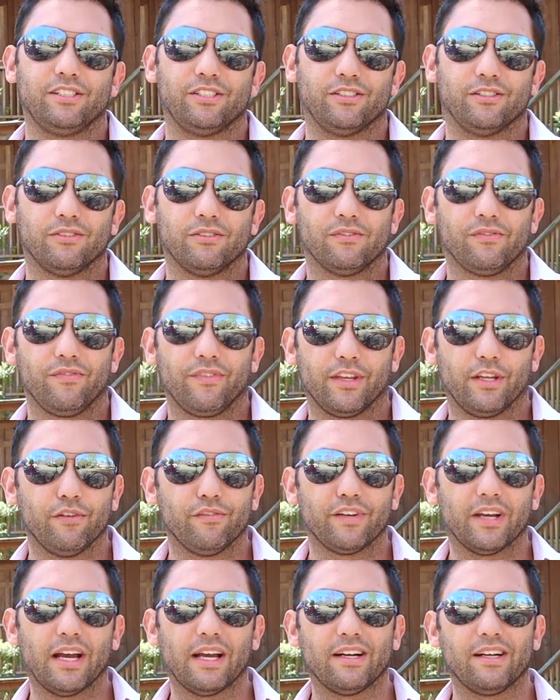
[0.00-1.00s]
you.
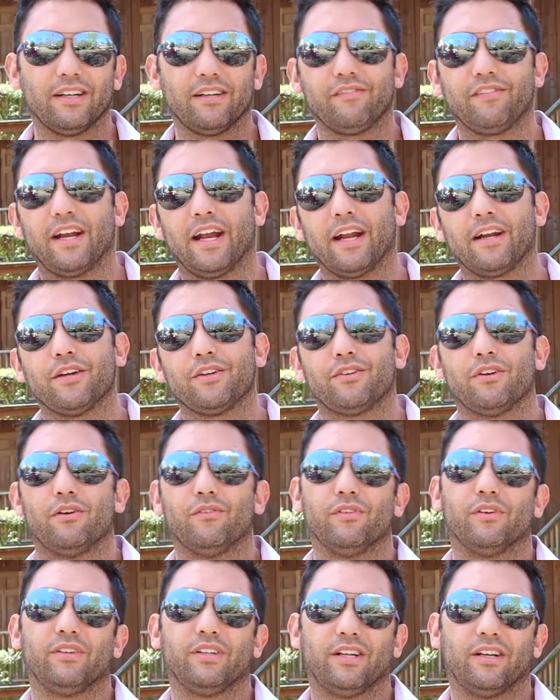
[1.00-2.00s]
You've got an advantage
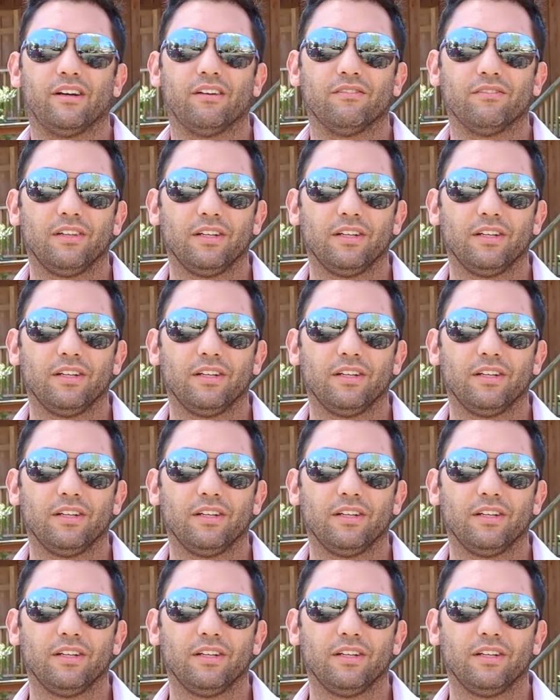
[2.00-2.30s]
over them.